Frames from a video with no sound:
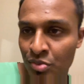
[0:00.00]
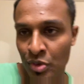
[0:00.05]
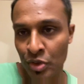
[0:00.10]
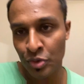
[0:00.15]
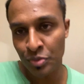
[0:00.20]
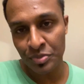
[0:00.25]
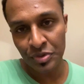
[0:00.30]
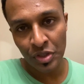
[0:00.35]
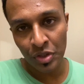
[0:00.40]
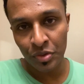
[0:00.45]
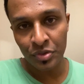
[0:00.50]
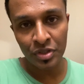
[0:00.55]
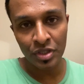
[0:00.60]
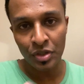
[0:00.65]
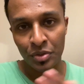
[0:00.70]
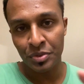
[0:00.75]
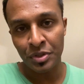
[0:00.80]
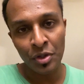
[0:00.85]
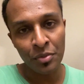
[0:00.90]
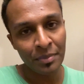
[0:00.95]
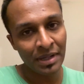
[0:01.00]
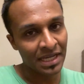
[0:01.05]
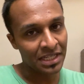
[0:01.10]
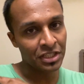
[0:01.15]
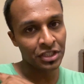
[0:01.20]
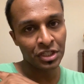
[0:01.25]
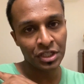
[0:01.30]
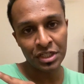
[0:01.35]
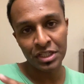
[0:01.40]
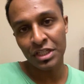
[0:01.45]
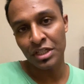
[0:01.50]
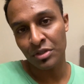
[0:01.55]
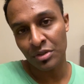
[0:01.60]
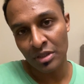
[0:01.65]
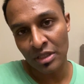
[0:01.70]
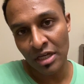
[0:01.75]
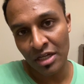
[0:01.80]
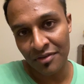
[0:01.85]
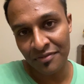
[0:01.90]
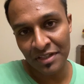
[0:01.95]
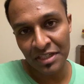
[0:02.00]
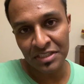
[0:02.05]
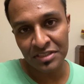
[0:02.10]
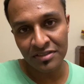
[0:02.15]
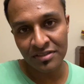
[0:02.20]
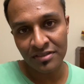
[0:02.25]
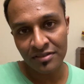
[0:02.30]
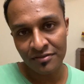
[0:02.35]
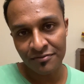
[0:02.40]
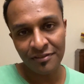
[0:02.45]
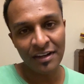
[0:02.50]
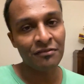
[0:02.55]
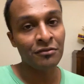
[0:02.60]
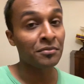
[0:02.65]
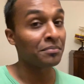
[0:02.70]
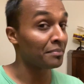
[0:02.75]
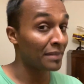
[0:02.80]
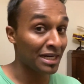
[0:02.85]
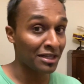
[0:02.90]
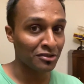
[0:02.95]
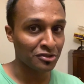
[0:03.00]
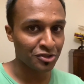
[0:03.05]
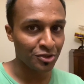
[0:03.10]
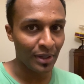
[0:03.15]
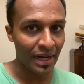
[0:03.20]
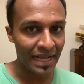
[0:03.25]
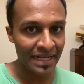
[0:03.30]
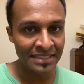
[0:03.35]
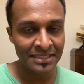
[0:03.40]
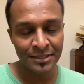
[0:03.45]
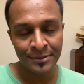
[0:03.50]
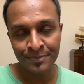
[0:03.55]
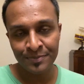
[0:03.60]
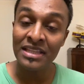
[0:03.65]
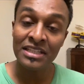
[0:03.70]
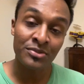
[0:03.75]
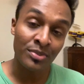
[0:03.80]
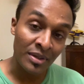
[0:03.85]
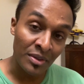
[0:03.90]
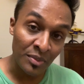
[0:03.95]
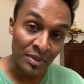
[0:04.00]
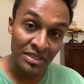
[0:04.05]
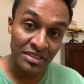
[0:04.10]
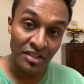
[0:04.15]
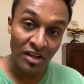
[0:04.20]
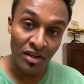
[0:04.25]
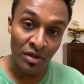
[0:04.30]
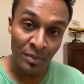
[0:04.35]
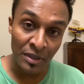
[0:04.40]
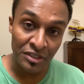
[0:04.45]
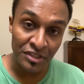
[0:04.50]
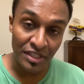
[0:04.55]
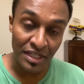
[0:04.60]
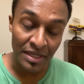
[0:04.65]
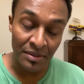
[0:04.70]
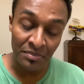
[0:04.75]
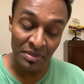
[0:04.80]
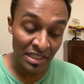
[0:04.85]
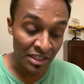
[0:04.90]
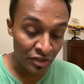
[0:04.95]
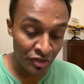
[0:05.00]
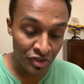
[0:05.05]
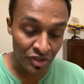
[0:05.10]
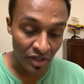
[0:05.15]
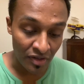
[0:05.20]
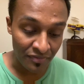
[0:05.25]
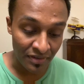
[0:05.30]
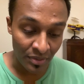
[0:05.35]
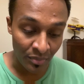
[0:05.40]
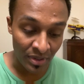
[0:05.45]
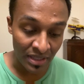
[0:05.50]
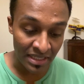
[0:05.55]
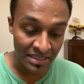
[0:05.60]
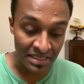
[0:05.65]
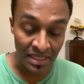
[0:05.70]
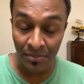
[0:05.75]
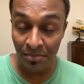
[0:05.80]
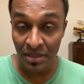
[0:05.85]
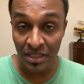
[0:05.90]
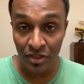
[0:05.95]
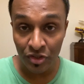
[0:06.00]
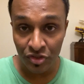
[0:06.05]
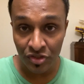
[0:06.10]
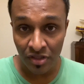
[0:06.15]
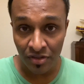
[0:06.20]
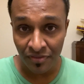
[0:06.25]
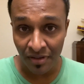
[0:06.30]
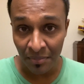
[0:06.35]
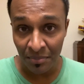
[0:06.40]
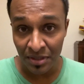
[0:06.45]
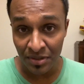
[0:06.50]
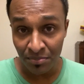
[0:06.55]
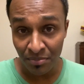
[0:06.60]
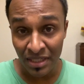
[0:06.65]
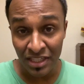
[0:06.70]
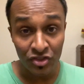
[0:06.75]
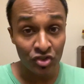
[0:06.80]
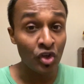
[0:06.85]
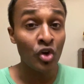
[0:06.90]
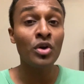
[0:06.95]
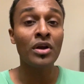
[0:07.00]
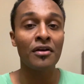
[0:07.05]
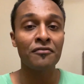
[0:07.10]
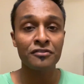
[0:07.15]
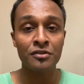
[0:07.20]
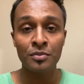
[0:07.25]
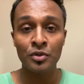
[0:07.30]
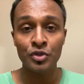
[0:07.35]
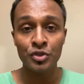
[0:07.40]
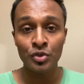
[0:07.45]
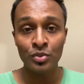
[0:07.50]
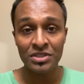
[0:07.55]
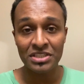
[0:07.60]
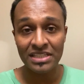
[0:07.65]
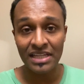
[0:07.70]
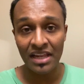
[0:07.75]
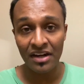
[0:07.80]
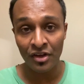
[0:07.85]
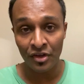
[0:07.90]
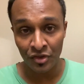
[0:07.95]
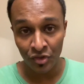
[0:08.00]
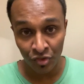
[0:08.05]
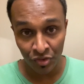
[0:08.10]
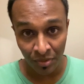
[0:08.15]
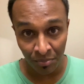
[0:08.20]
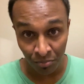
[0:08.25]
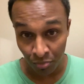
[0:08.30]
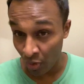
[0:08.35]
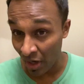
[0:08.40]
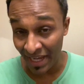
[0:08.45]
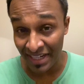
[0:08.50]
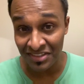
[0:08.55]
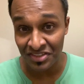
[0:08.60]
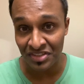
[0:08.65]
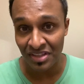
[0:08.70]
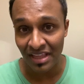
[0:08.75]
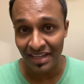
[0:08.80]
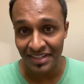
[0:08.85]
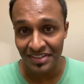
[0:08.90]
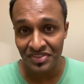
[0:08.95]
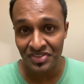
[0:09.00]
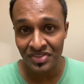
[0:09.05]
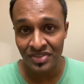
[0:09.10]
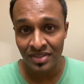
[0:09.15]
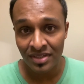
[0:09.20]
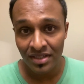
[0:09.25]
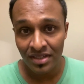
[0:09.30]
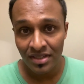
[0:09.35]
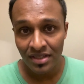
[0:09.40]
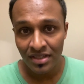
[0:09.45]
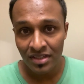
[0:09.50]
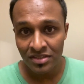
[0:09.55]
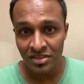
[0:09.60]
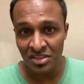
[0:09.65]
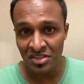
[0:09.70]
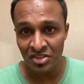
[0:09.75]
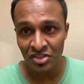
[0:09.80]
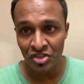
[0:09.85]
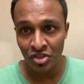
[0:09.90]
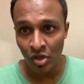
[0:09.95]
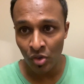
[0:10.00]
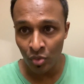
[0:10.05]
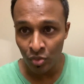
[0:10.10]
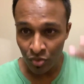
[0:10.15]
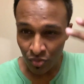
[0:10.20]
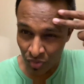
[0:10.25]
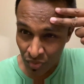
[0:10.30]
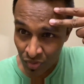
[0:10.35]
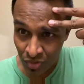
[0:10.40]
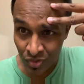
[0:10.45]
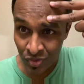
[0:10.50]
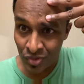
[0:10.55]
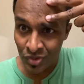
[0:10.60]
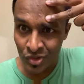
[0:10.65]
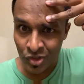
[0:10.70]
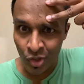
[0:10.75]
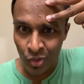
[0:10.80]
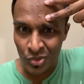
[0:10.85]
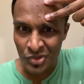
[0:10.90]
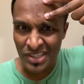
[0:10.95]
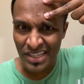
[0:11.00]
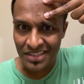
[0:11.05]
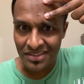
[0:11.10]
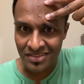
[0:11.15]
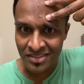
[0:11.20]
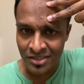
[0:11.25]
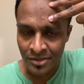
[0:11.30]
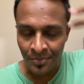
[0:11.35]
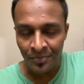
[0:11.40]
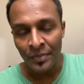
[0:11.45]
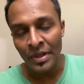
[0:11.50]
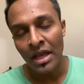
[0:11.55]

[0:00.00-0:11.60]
the room, so, you know, don't mind. You're going to hear a lot of his favorite metal tracks. And that's what I want to talk about today, being yourself. And when I say being yourself, I mean being so comfortable you would stand under the brightest lights just to show two zits.